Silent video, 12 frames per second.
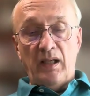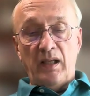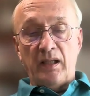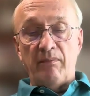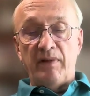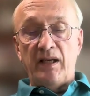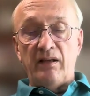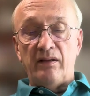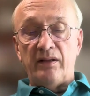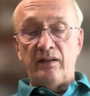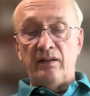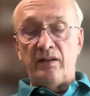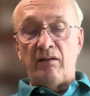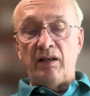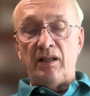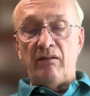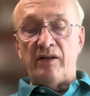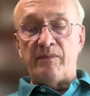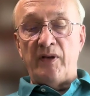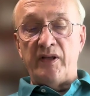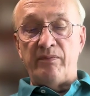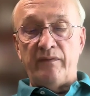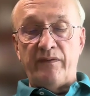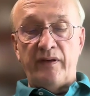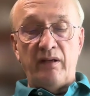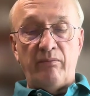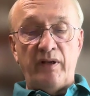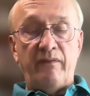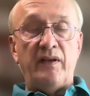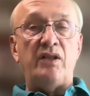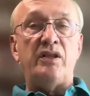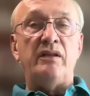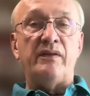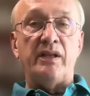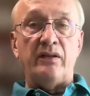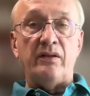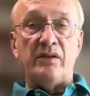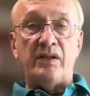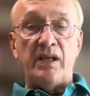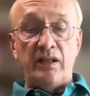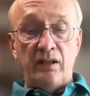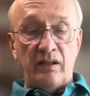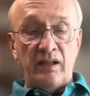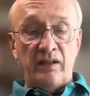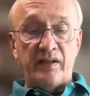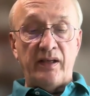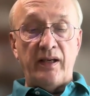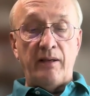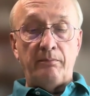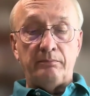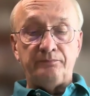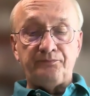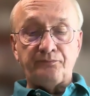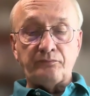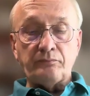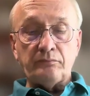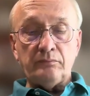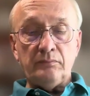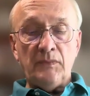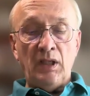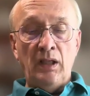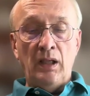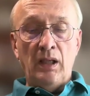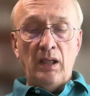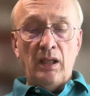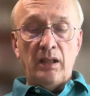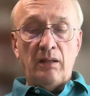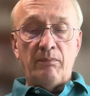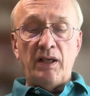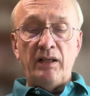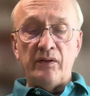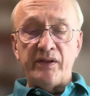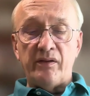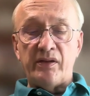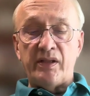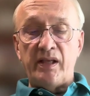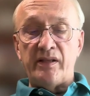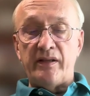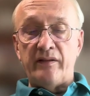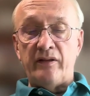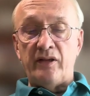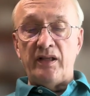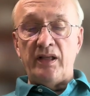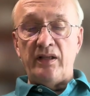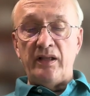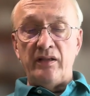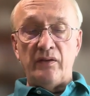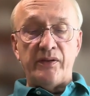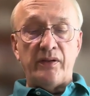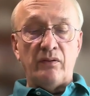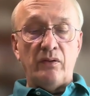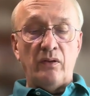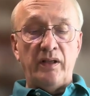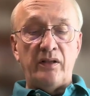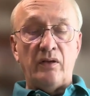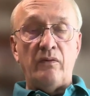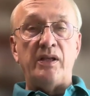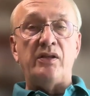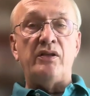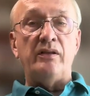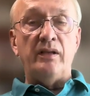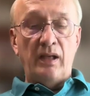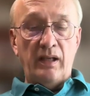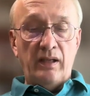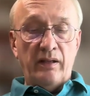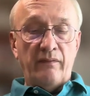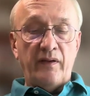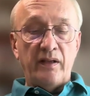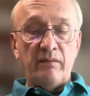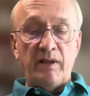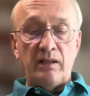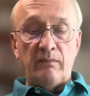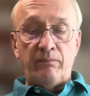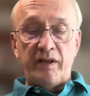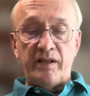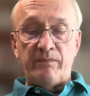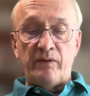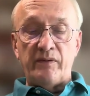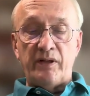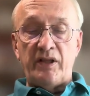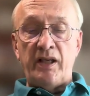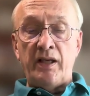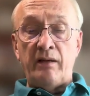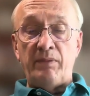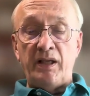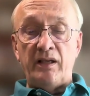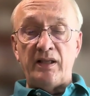It can be held directly responsible for the abbreviation of Sato's tenure in Siam. Yet Brayley also states that the journey did also call into question the fundamental principles which he had been